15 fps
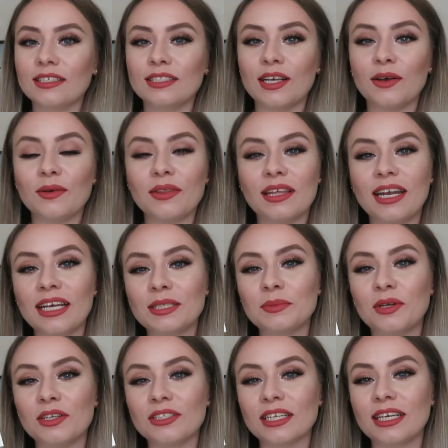so the next
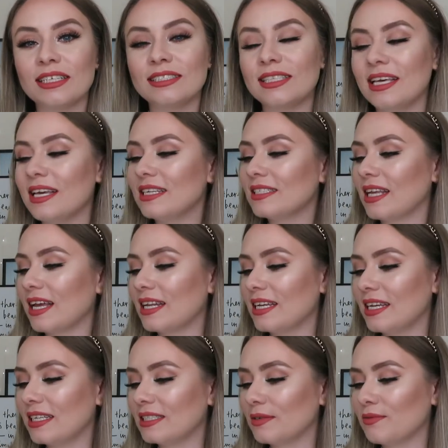product is this and
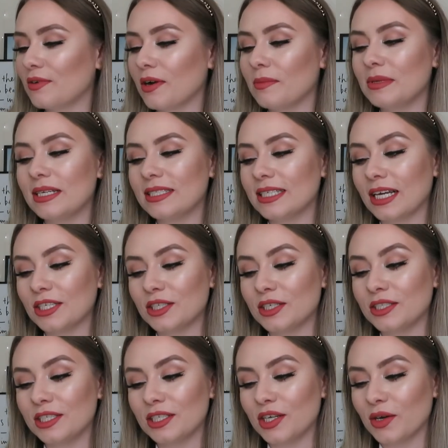it is from
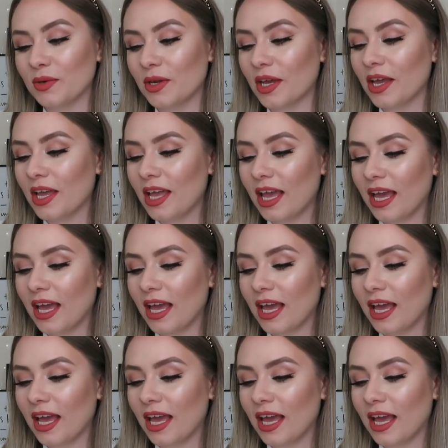Natasha Denona